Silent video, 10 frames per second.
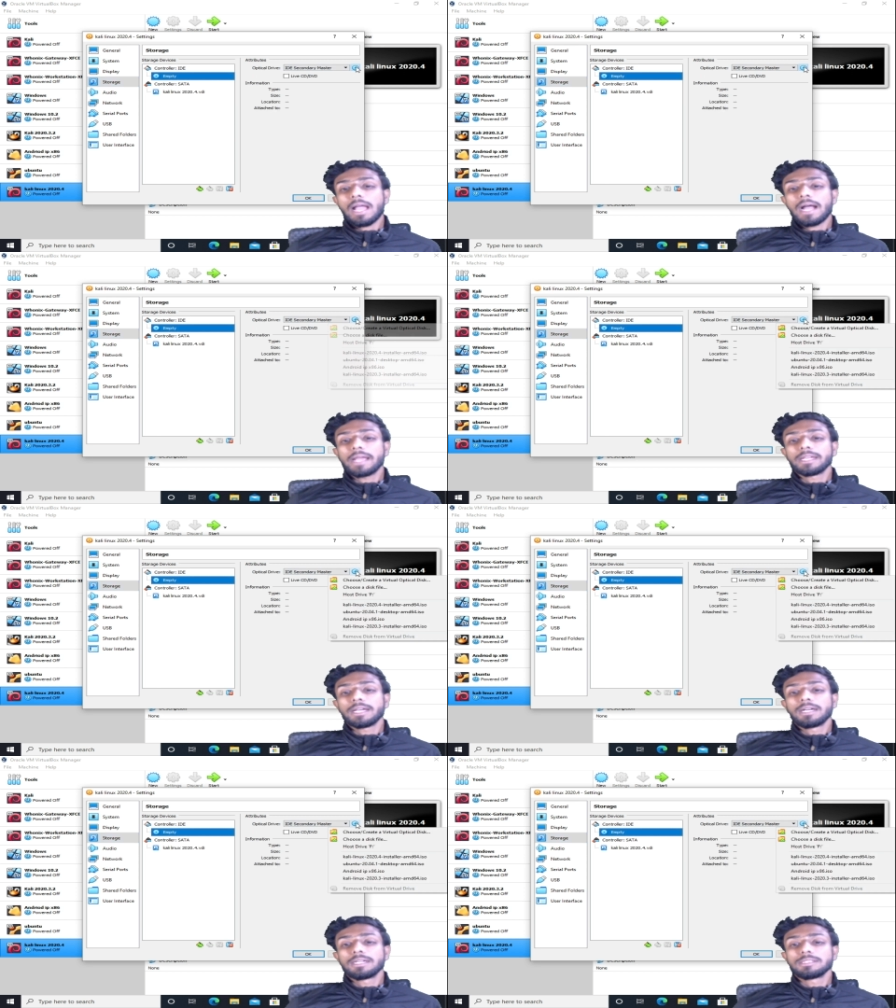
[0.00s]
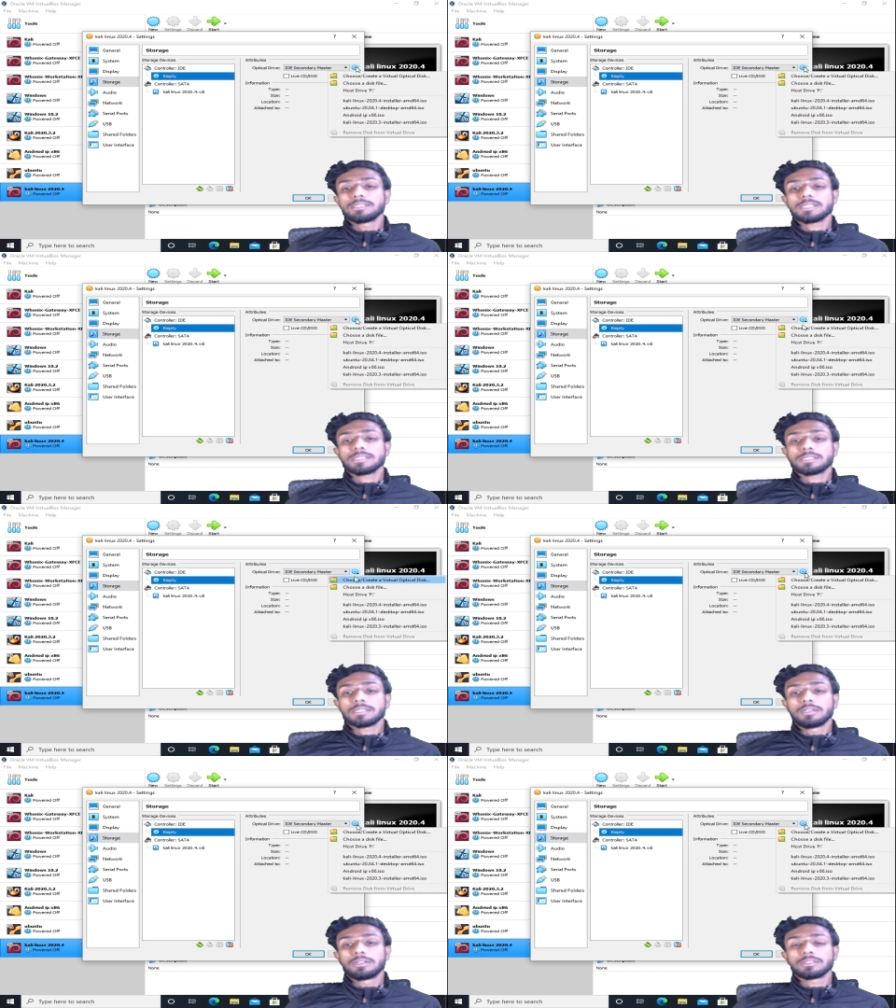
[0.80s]
and uh, just
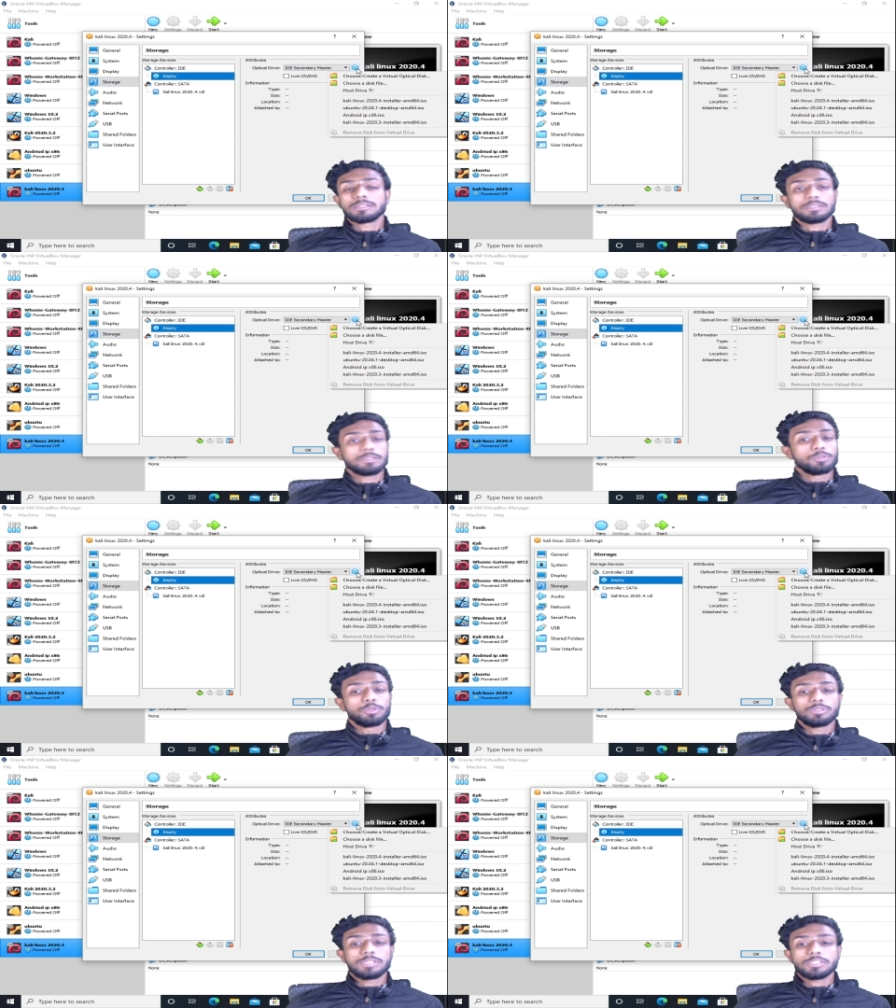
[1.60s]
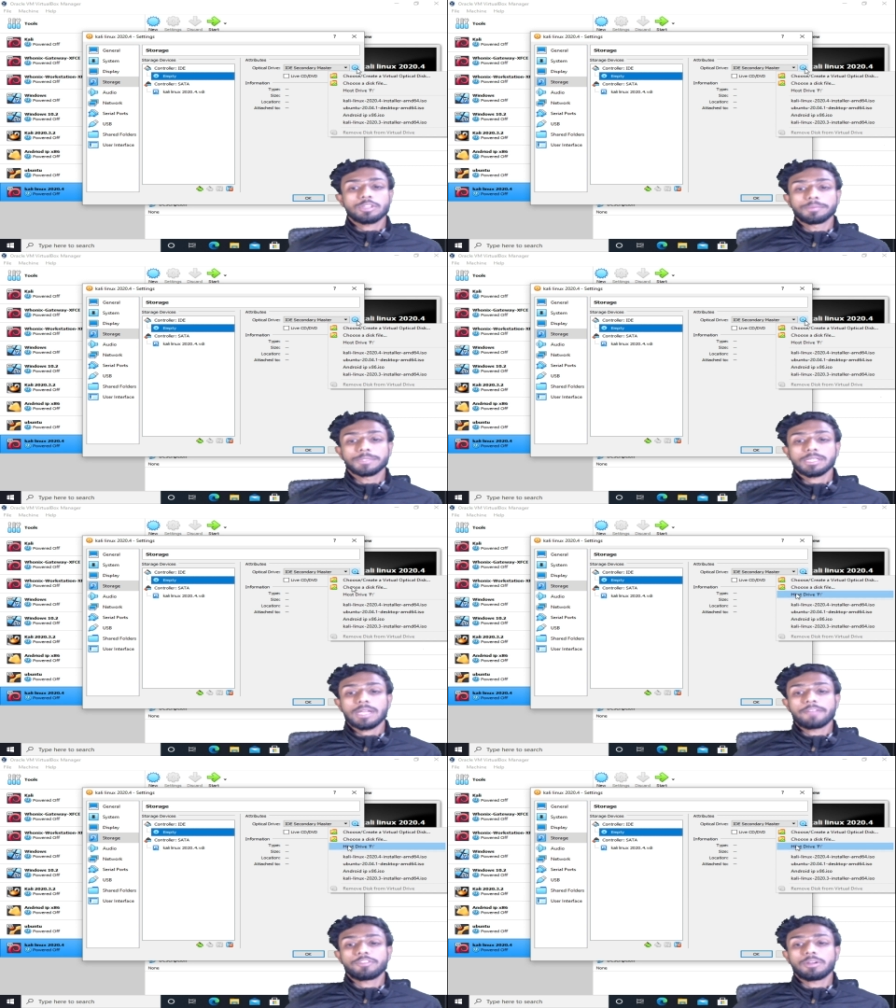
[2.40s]
uh, go to this option
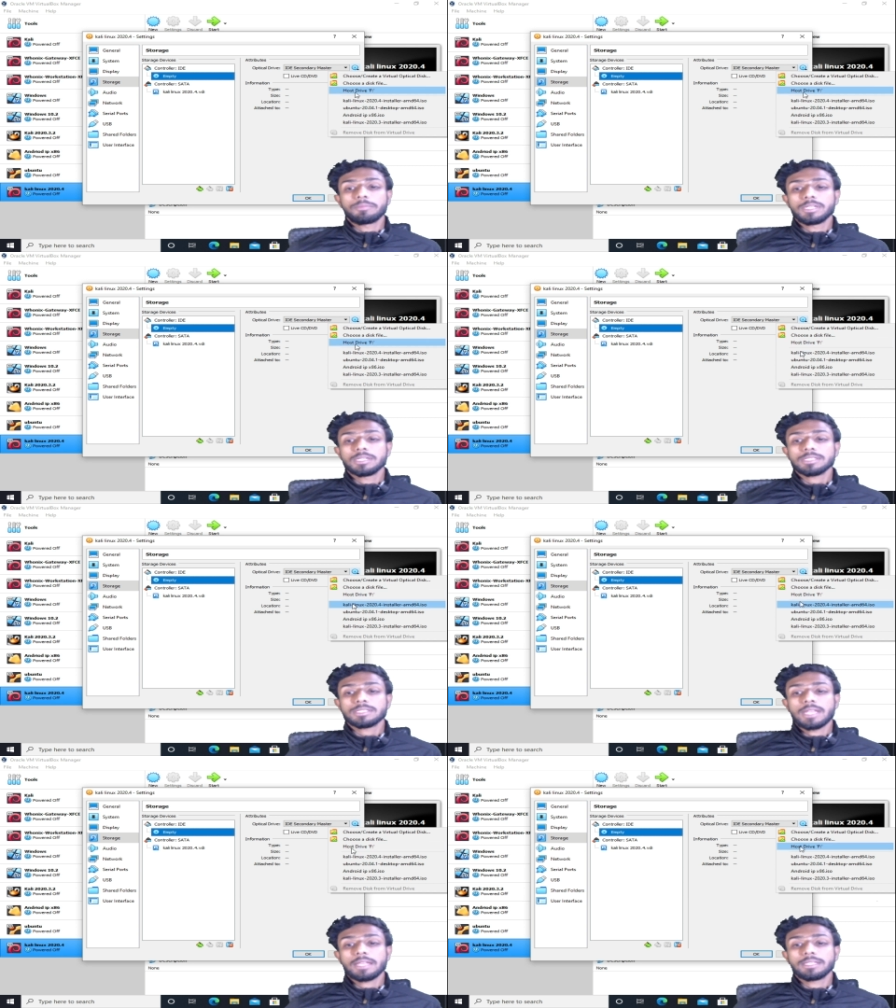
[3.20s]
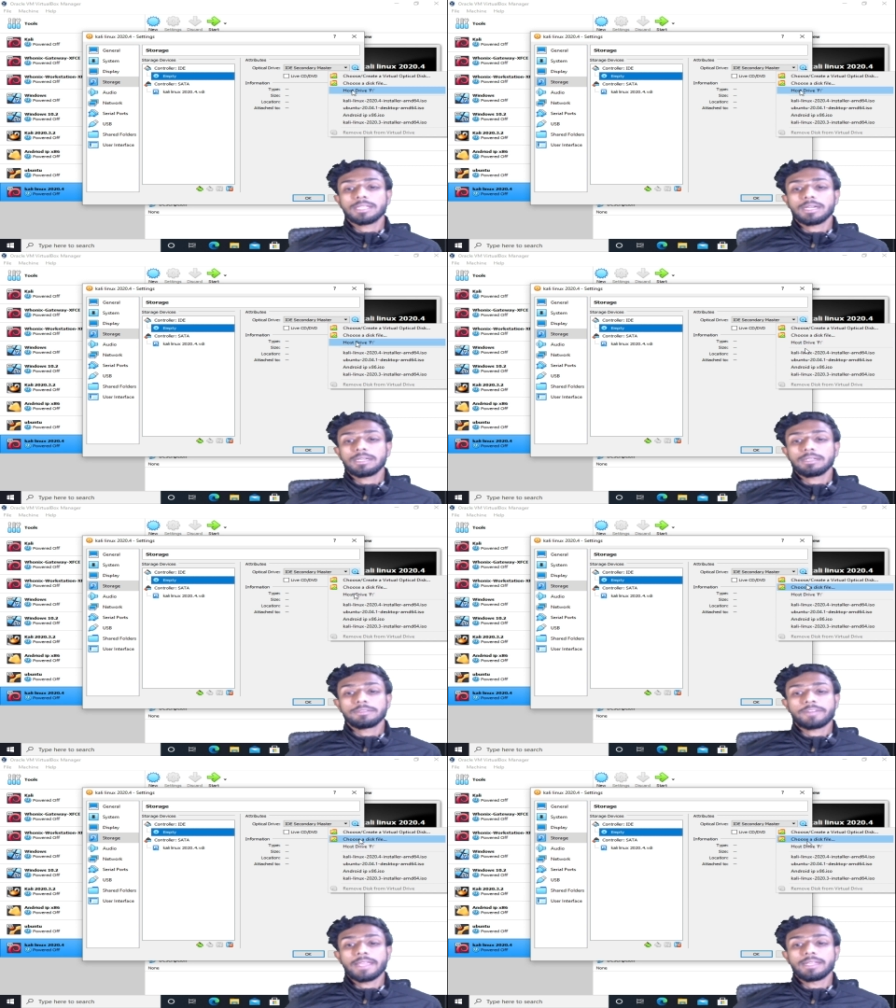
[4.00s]
and from here select the
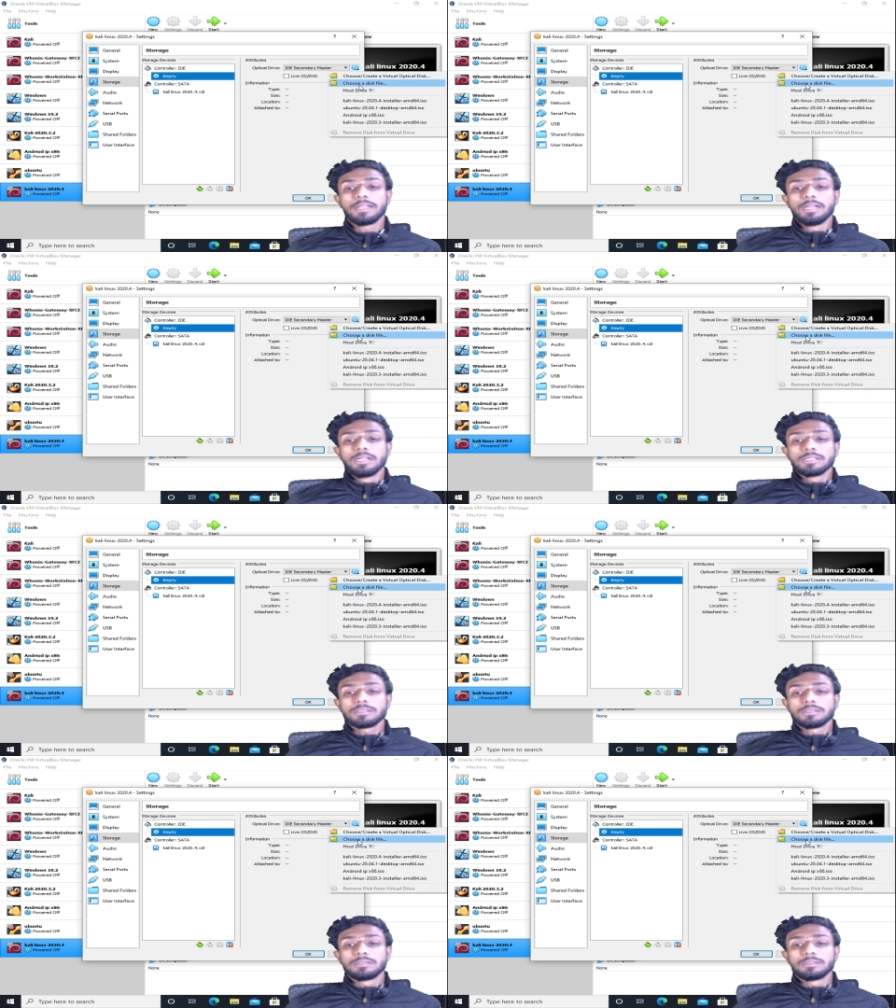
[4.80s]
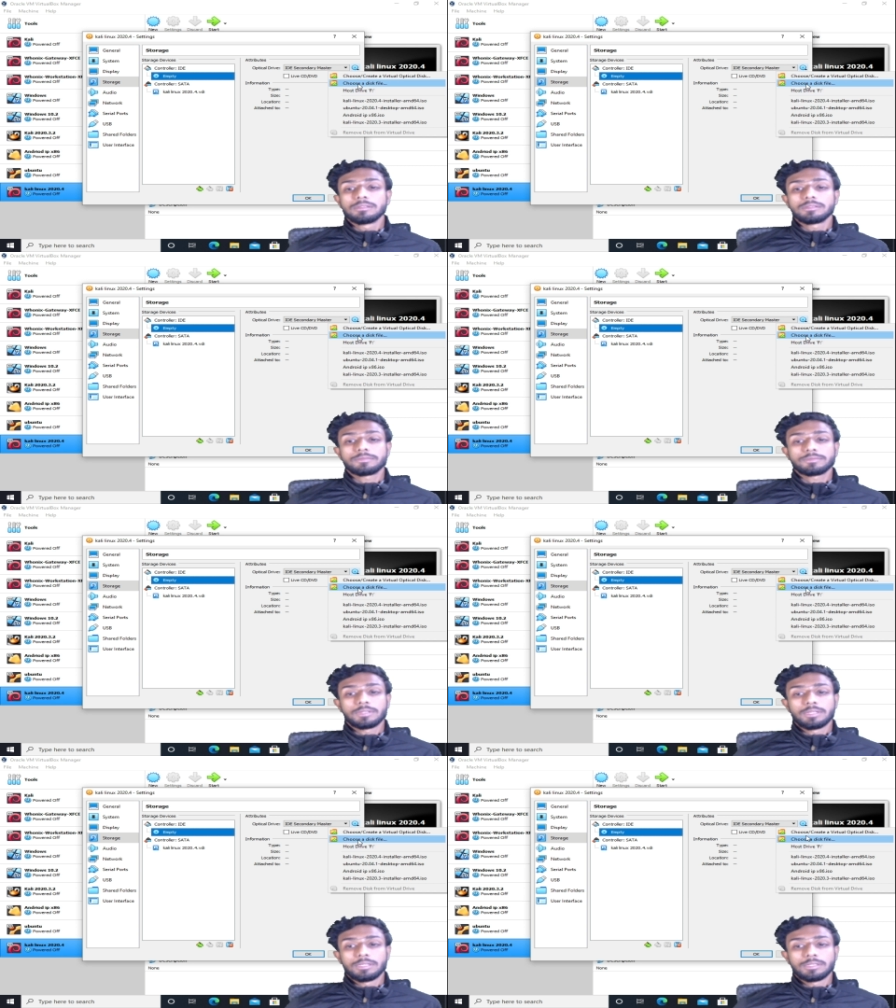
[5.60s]
file so
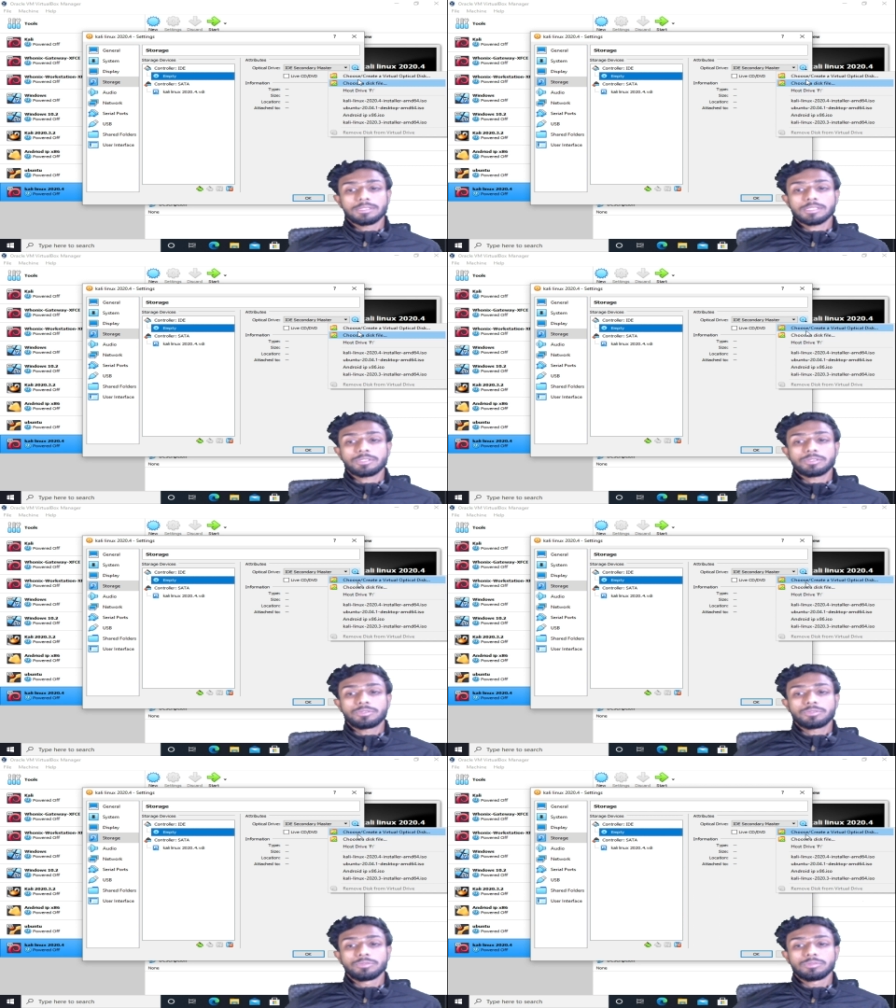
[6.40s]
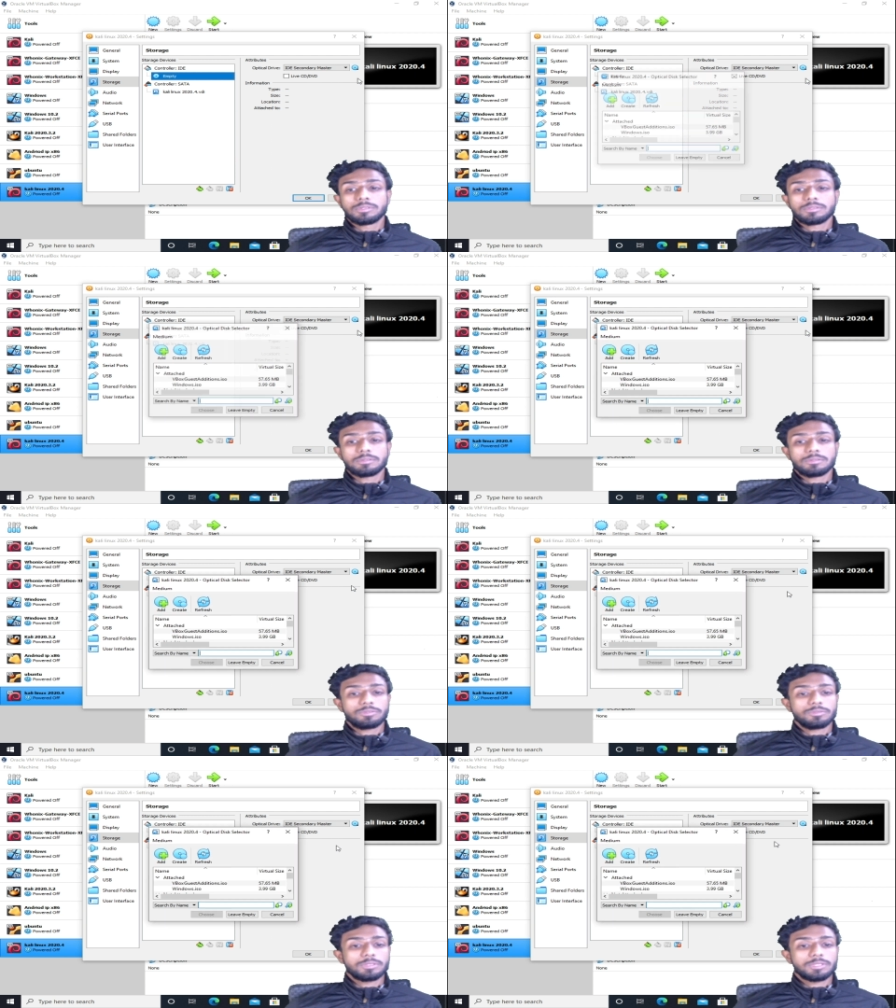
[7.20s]
uh, just choose
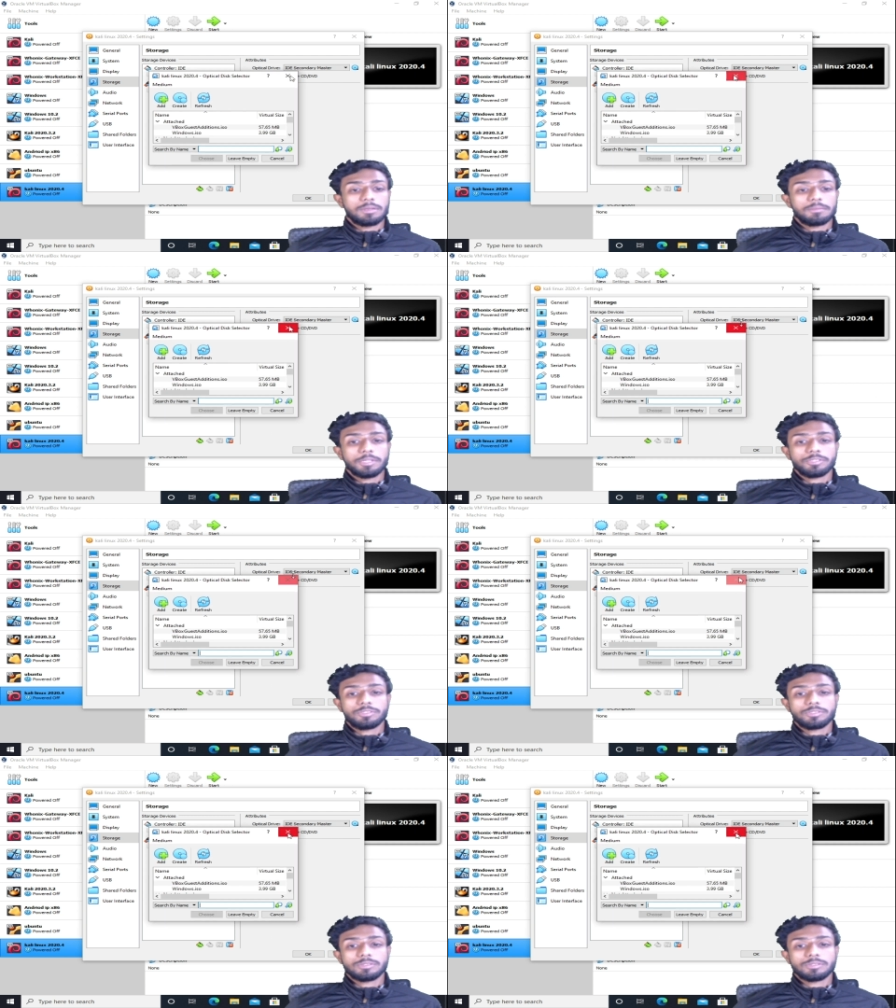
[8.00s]
choose the image